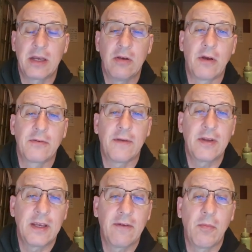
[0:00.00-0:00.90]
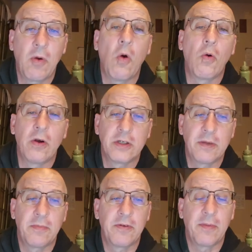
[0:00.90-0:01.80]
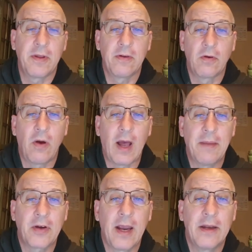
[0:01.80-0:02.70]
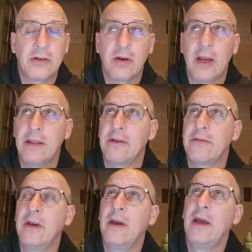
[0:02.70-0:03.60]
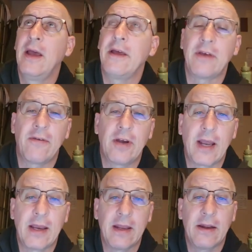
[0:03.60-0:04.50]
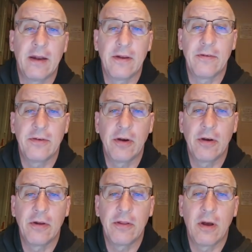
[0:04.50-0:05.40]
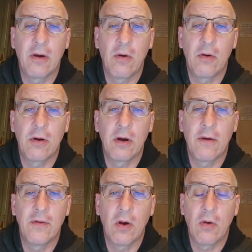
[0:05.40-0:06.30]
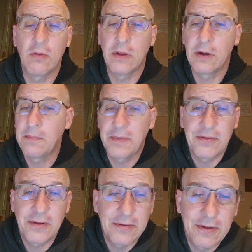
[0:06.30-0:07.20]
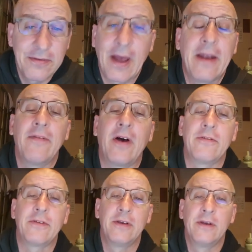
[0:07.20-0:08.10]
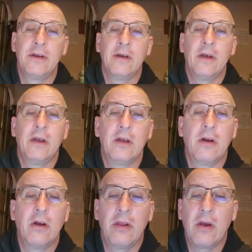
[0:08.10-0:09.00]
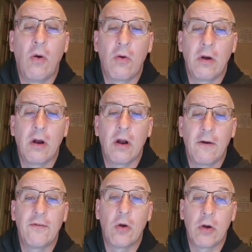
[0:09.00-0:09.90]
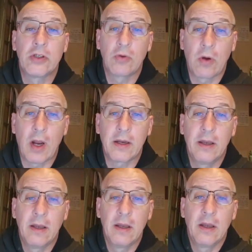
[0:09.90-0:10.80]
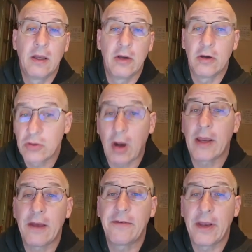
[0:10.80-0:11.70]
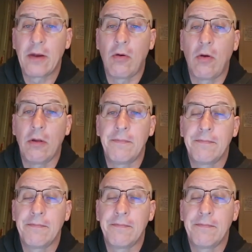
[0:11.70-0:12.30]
You also have to give them ownership of something. So I'm trying to train this as every guy get it is you're the owner of your own little business inside of us. You're the owner of your truck. Your truck has a goal.